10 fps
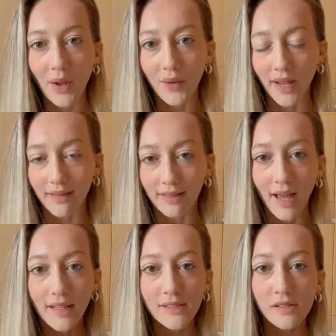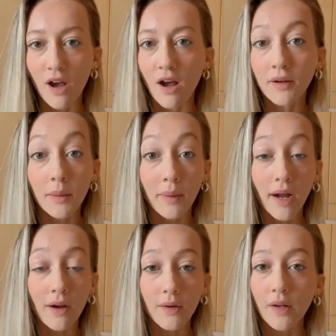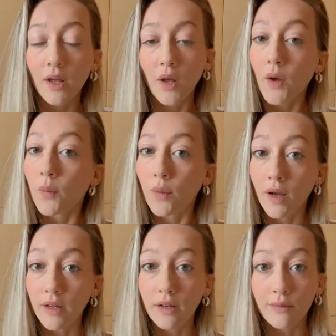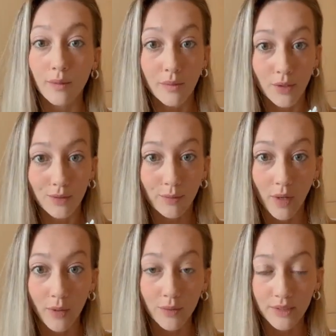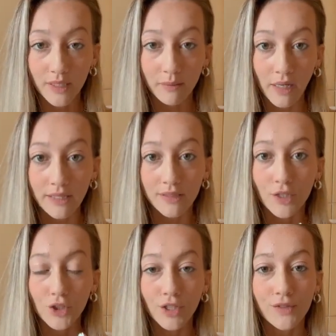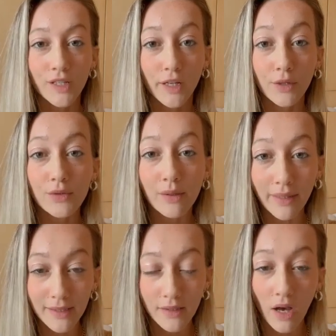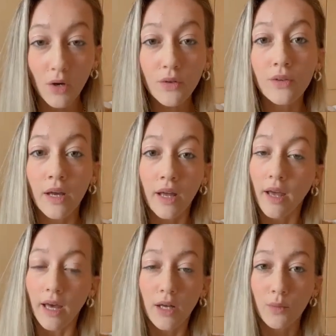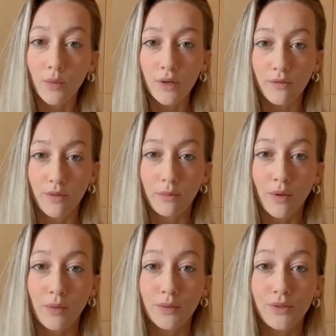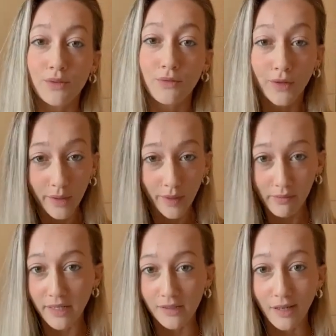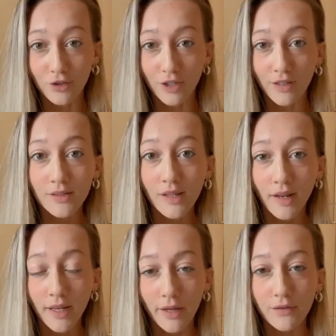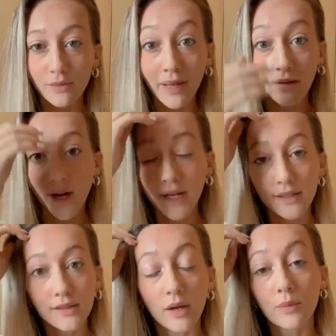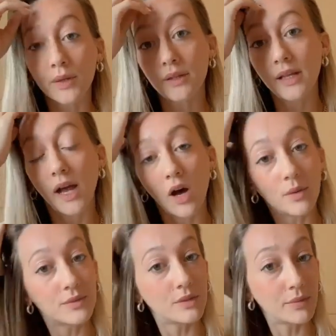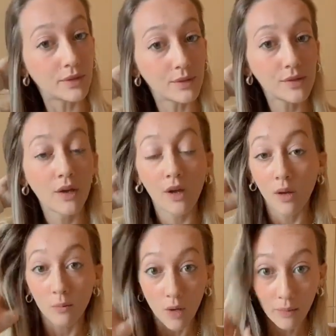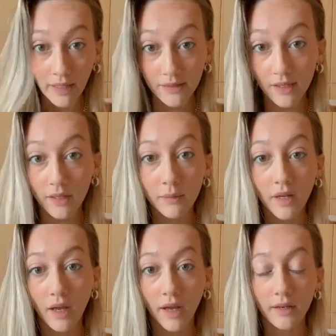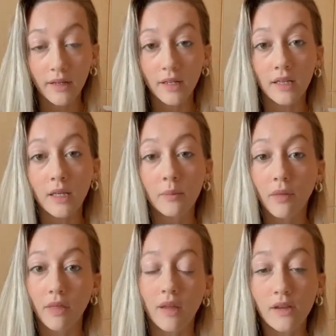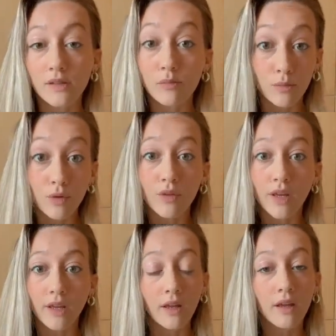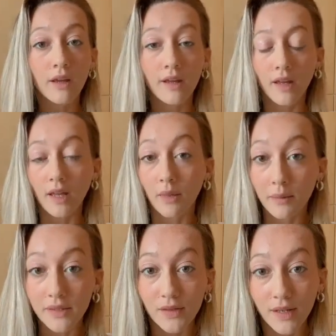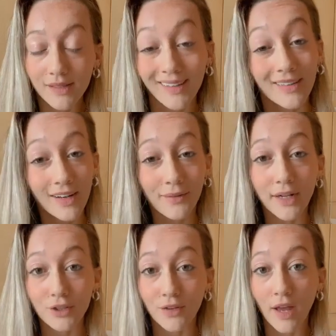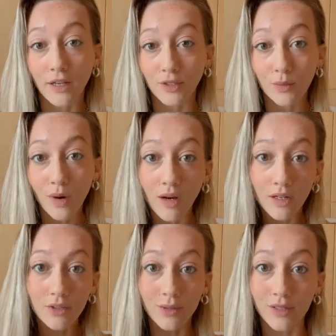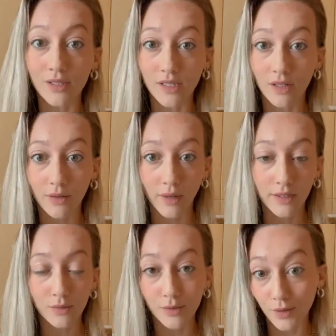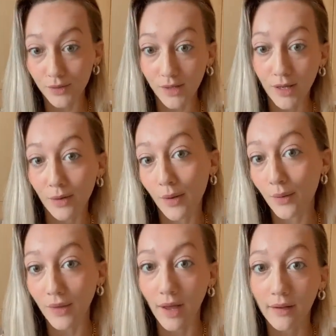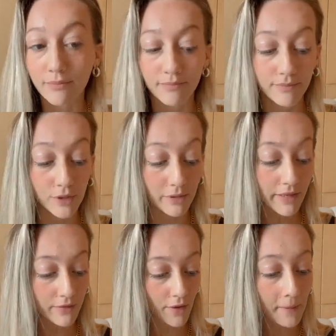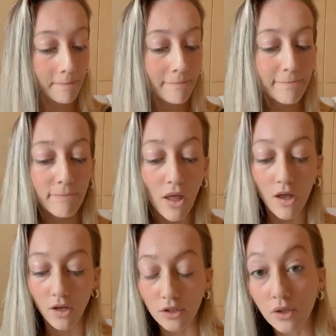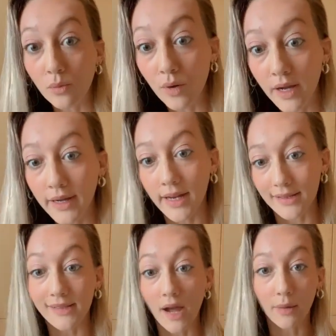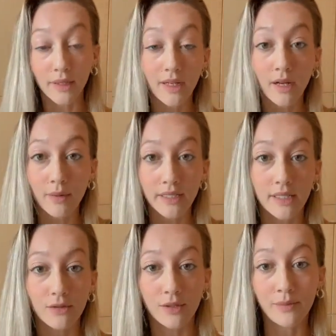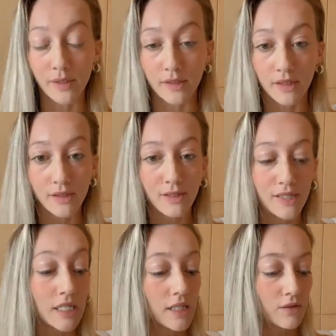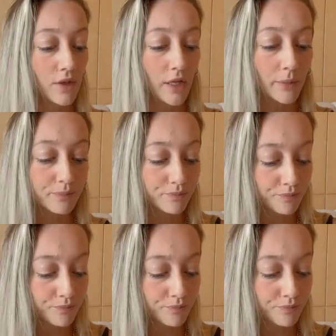Okay, let's talk about one of the most potent mindset shifts that I use on myself, and one of the most frequent mindset shifts that I give to my clients that really help to build momentum and keep things moving in the business in the direction that you want towards the greatest results that you know that you're meant for. So, what is that? We're gonna get right down to business in today's video.